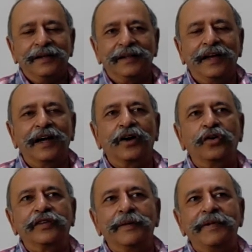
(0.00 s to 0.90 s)
They are
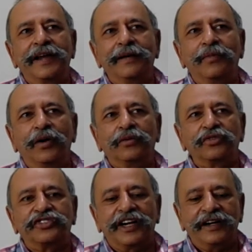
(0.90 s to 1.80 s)
out with a begging bowl
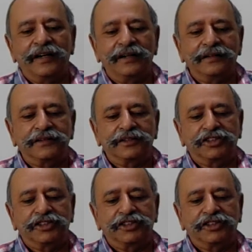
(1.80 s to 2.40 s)
to China,